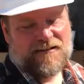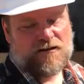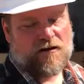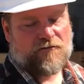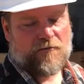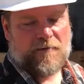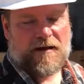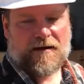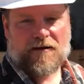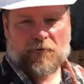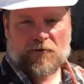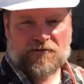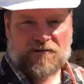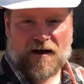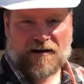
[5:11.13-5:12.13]
So from here
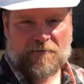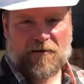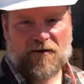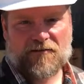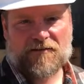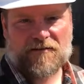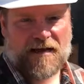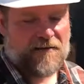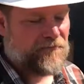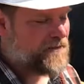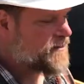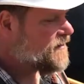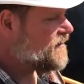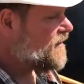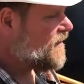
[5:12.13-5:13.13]
we'll talk about the
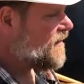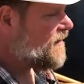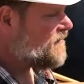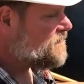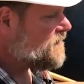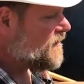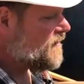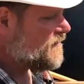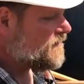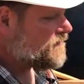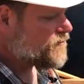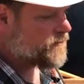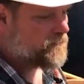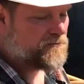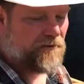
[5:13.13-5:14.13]
safety in
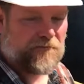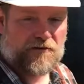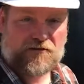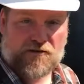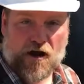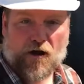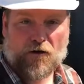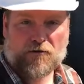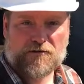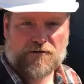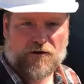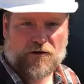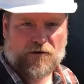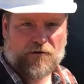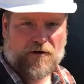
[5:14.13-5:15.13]
terms of the snow.
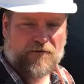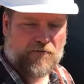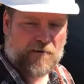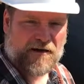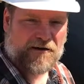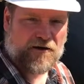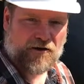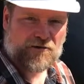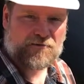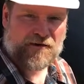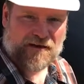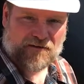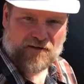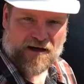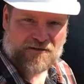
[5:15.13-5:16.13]
So everybody knows we
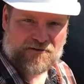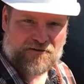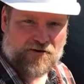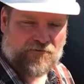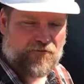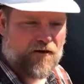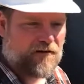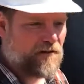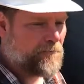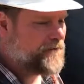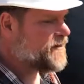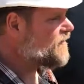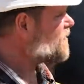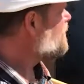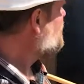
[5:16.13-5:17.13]
get a lot of snowfall up
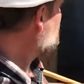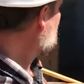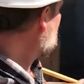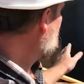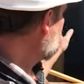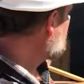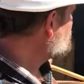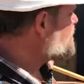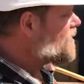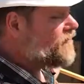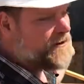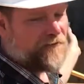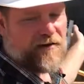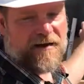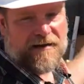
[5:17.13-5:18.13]
here. This
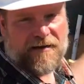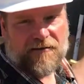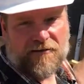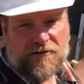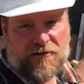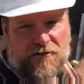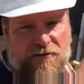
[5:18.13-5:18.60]
area right here is